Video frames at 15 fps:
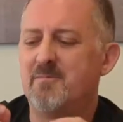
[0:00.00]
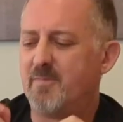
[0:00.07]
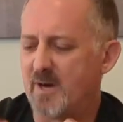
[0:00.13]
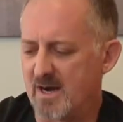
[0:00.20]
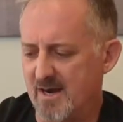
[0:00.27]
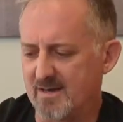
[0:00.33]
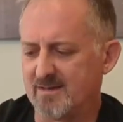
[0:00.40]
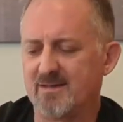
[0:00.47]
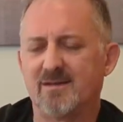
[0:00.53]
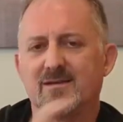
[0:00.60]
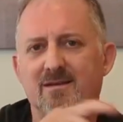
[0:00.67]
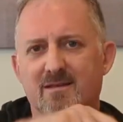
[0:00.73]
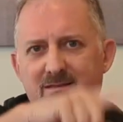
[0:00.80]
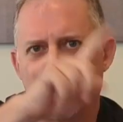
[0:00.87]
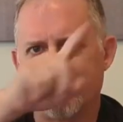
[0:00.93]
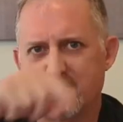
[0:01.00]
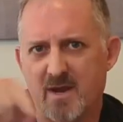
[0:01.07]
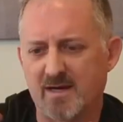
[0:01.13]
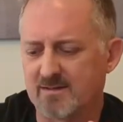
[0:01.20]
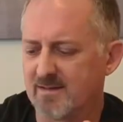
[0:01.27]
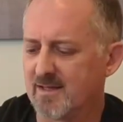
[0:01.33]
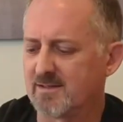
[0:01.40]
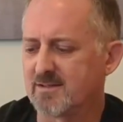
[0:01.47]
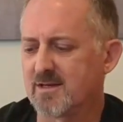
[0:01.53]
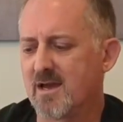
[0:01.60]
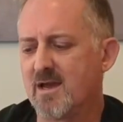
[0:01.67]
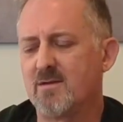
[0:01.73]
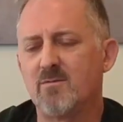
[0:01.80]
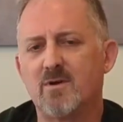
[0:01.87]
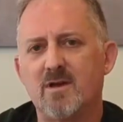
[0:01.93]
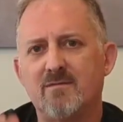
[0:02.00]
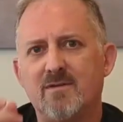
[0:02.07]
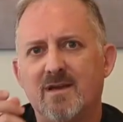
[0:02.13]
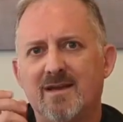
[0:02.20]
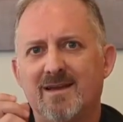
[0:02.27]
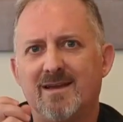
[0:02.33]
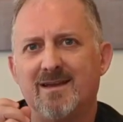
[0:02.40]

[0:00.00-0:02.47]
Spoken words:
But think back to that sine wave.